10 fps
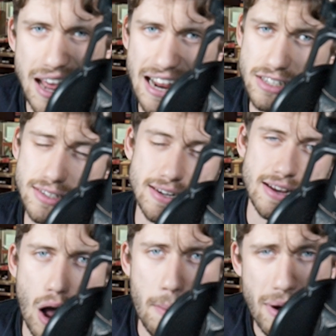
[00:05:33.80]
Next,
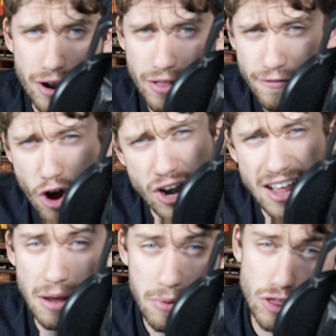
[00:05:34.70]
a bug of the
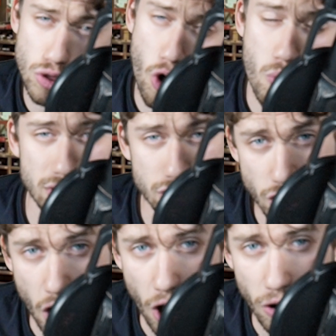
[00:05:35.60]
Fortnight that we thought we
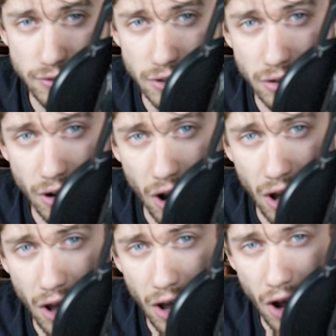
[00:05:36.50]
solved,
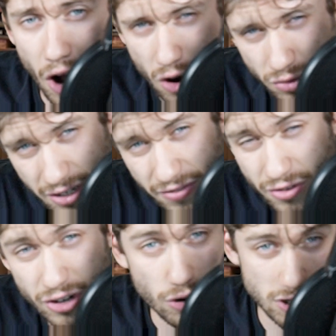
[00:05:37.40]
only
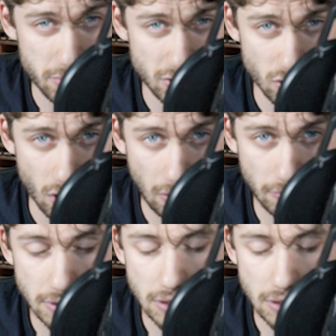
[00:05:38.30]
for it not to be solved.